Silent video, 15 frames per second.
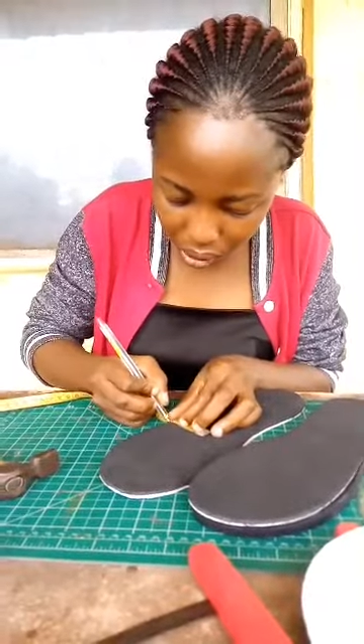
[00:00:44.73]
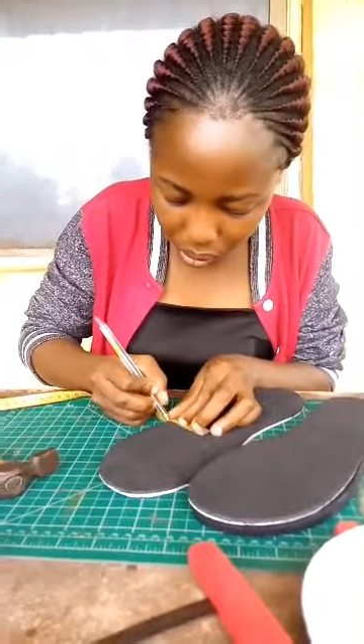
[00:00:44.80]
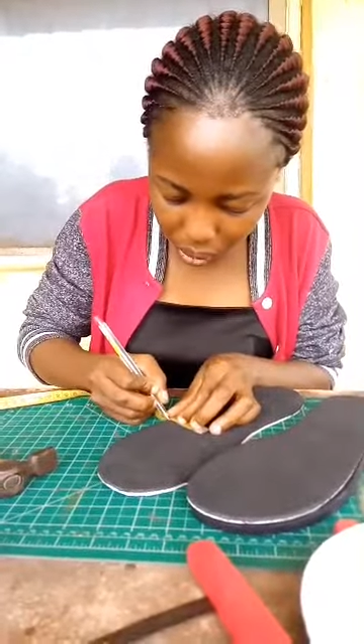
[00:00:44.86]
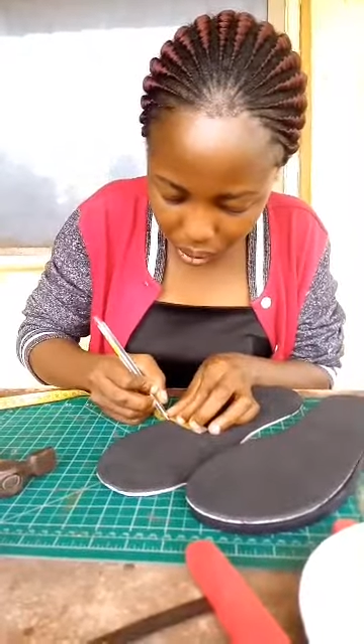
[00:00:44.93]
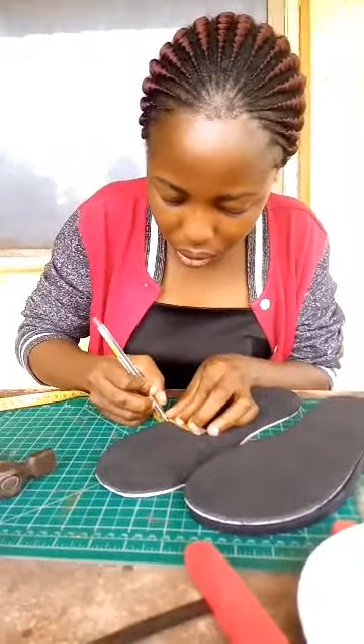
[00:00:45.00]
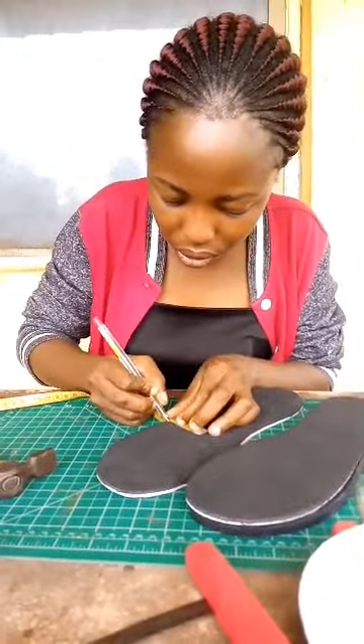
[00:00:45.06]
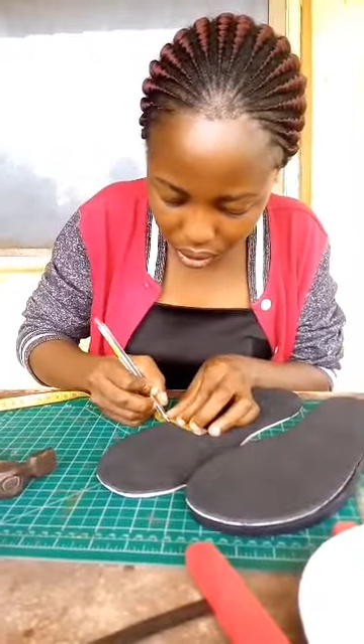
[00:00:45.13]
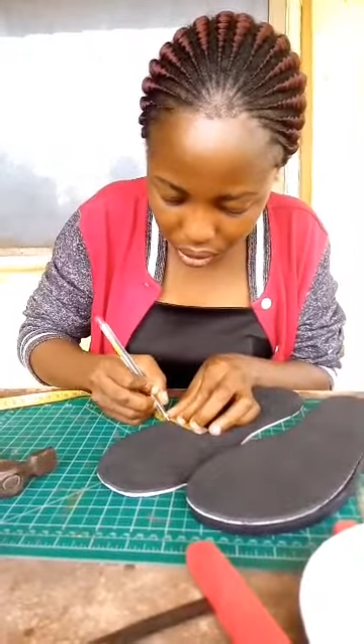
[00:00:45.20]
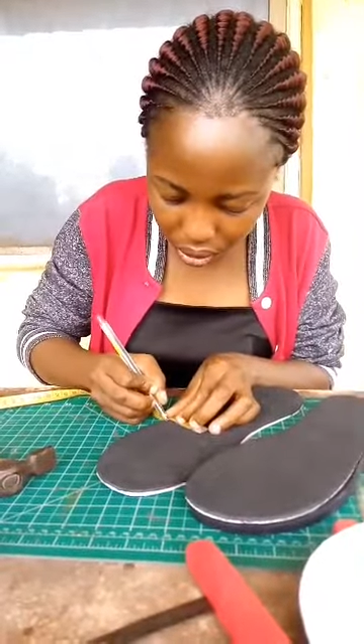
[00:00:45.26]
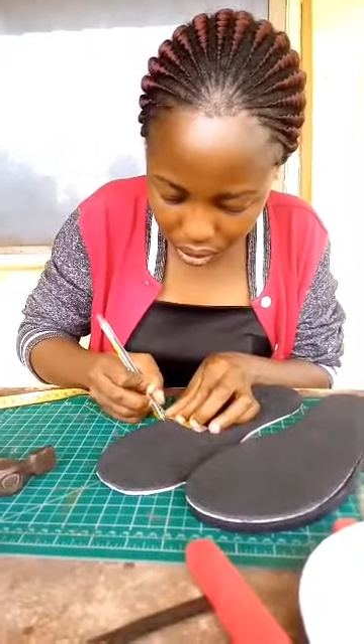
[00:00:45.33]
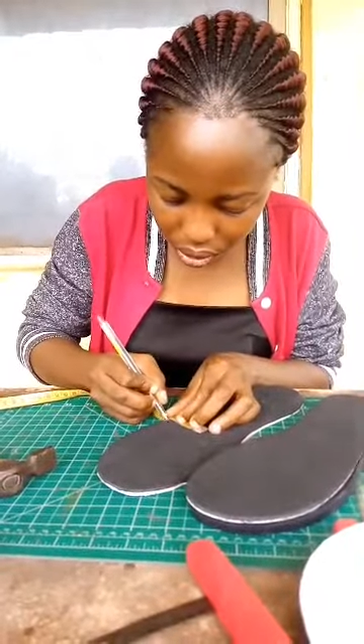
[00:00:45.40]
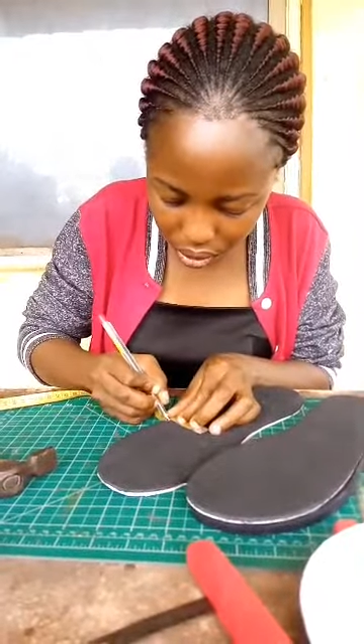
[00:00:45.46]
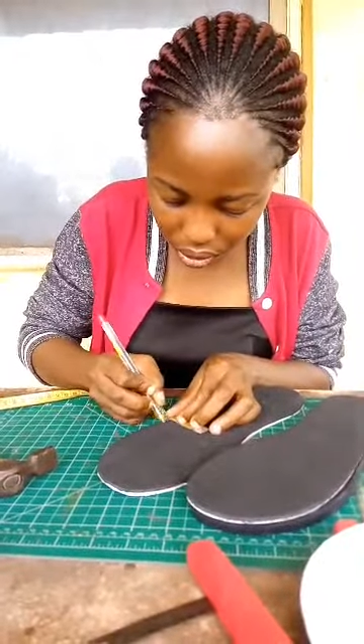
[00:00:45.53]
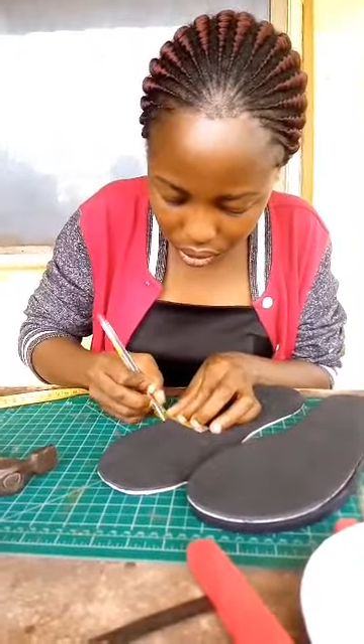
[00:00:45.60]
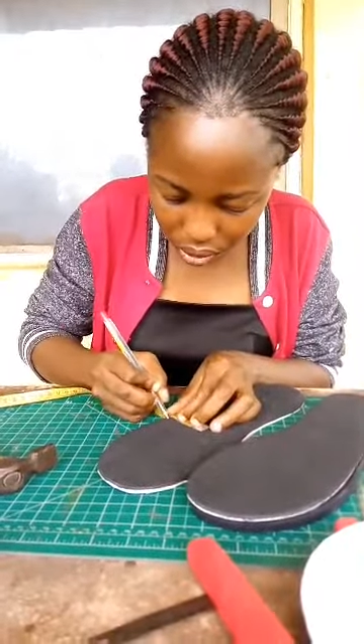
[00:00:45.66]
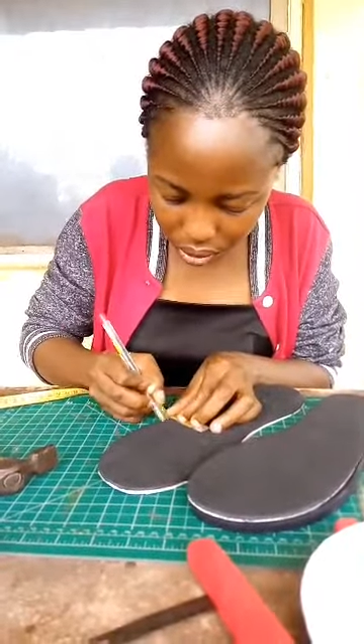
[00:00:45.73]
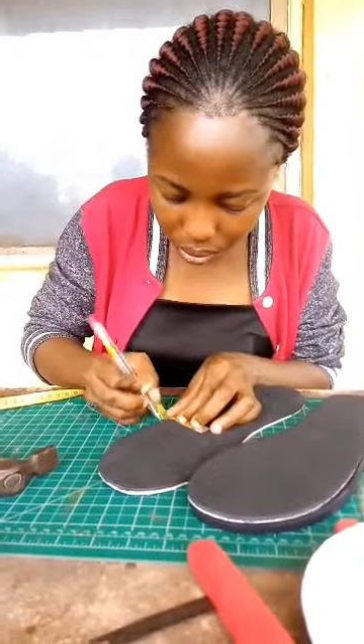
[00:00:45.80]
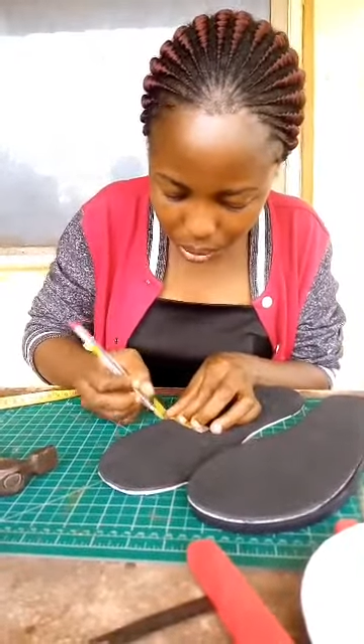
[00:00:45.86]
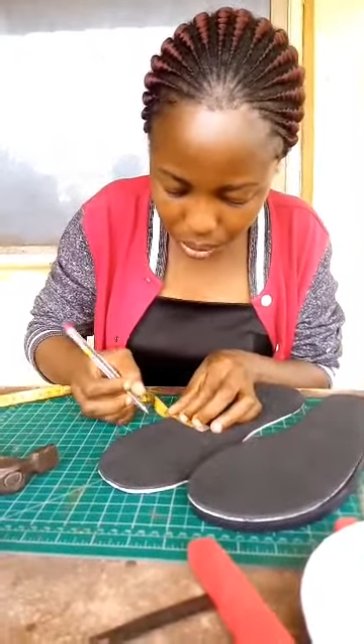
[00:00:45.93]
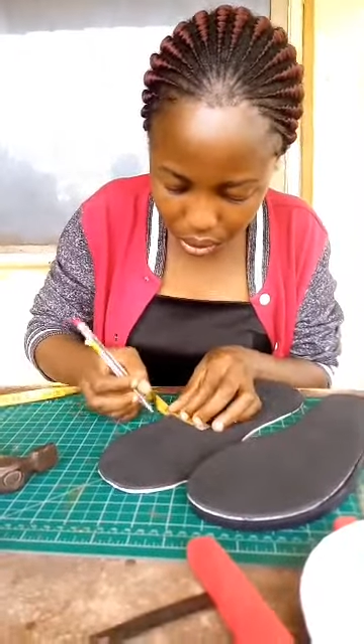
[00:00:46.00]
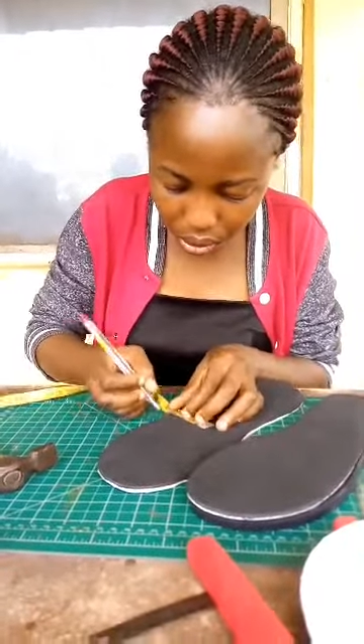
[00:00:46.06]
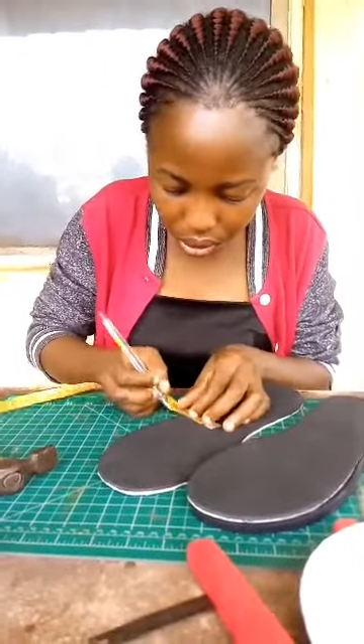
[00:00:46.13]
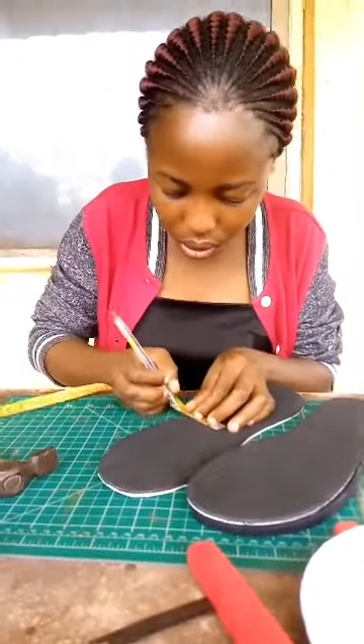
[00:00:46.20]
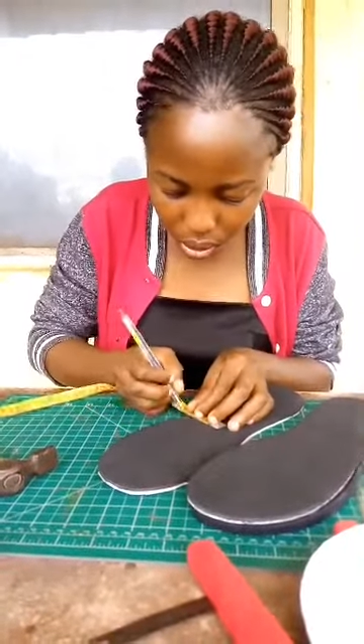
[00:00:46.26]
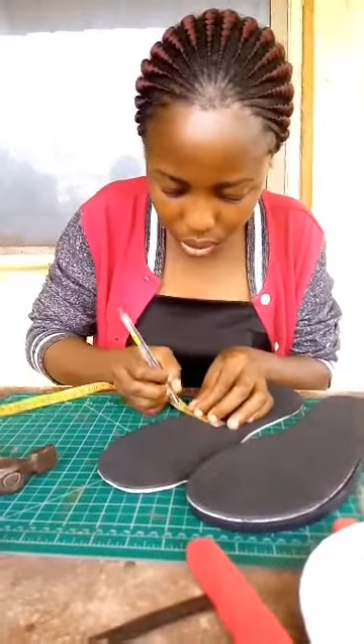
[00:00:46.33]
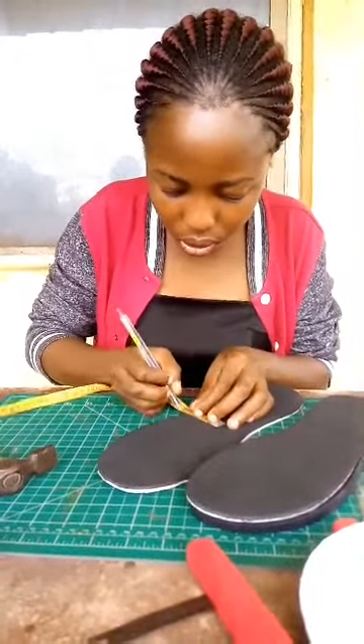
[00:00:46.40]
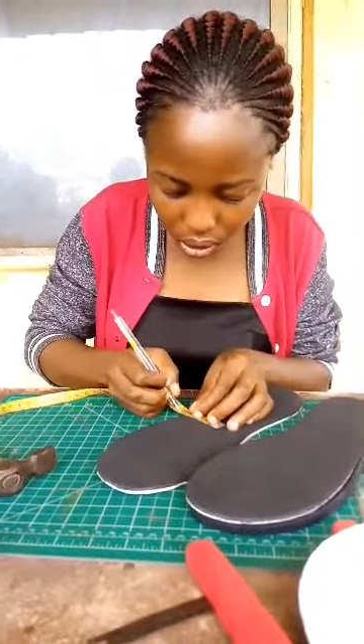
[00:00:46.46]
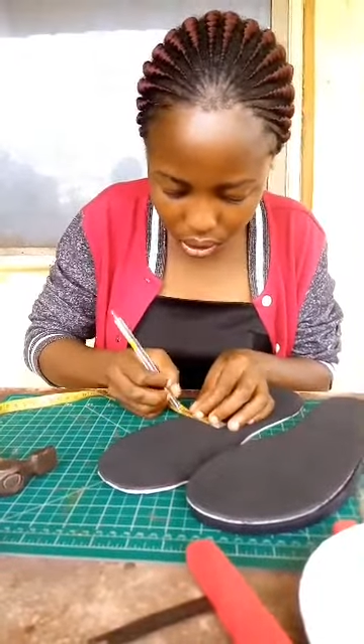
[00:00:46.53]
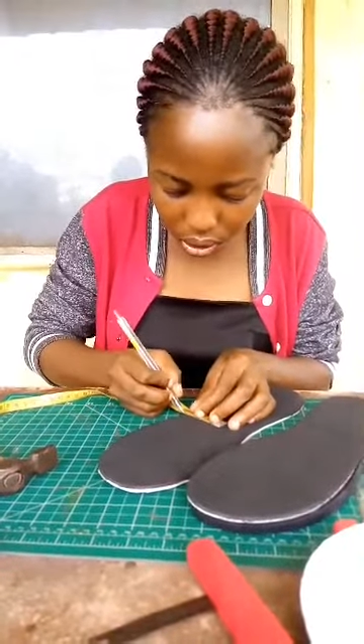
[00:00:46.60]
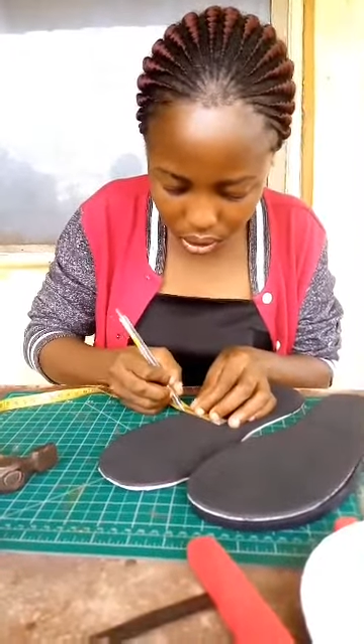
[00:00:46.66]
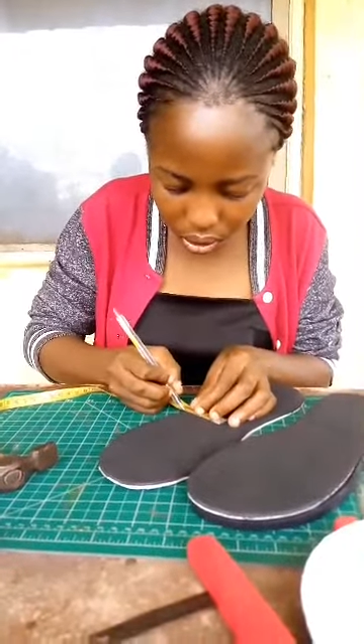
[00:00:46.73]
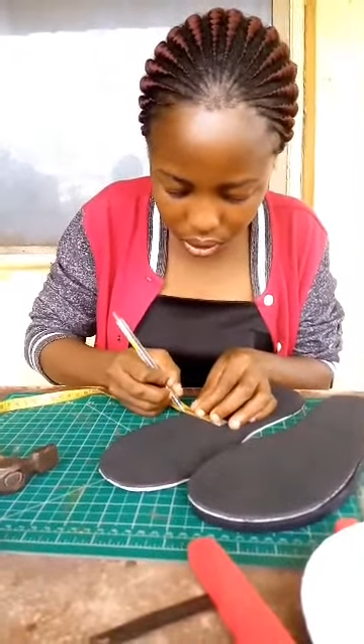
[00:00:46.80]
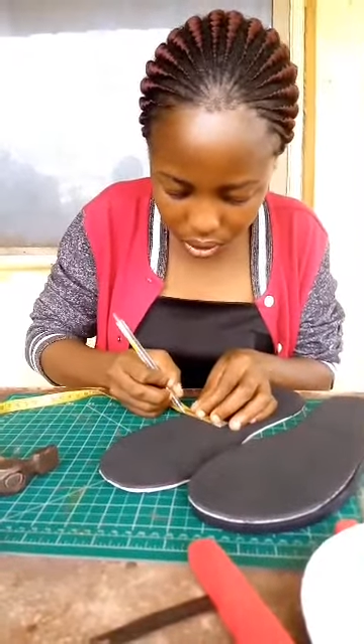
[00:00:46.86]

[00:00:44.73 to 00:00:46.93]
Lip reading: work. 0.1,